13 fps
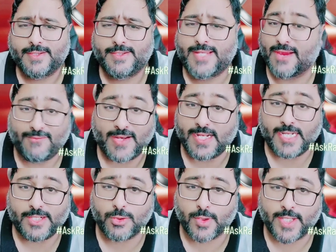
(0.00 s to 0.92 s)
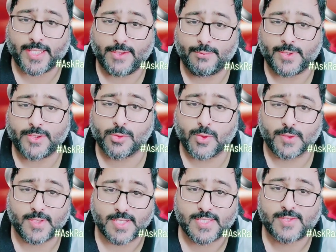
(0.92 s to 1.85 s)
Definitely don't agree with you on
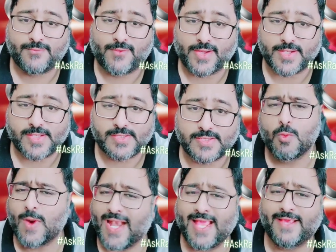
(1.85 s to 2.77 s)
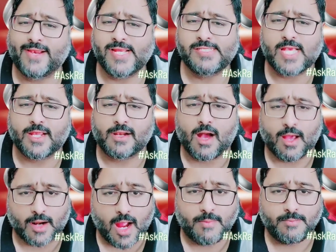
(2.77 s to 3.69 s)
this, Faris. Wedding rings are
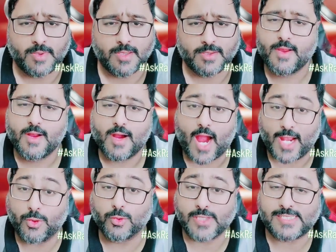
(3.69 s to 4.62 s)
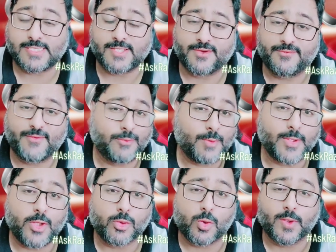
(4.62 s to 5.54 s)
haram. I know this is a
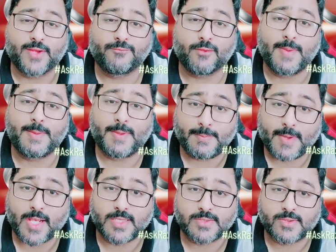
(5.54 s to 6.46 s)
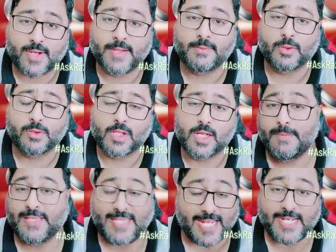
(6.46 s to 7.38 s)
fatwa you're quoting from Ibn Baz, rahimahullah,
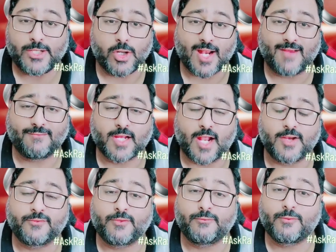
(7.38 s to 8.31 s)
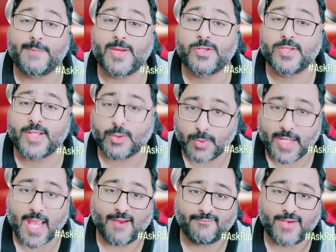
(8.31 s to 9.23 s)
but they did not have the kind of information that
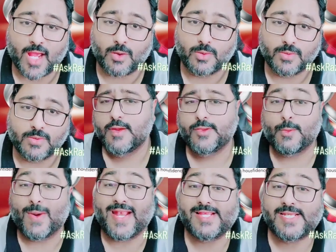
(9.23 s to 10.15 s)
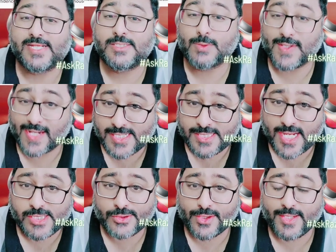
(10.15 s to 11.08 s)
we have now. The wedding rings were
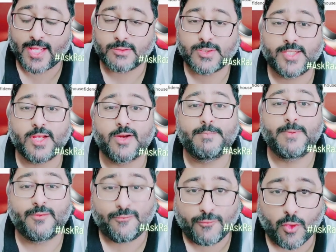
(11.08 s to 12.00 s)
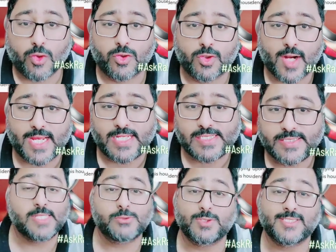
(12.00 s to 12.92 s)
exchanged 3000 years before Christ,
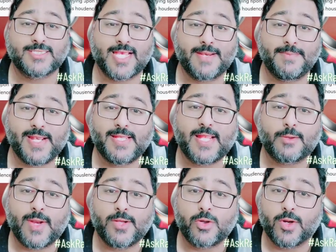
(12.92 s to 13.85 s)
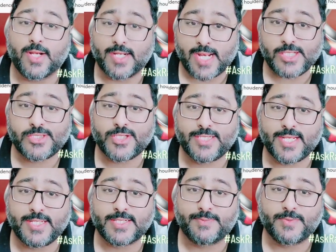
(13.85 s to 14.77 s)
and this was a ceremony that went on in ancient
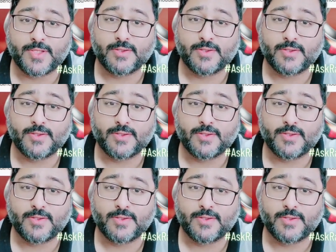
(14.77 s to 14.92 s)
Egypt.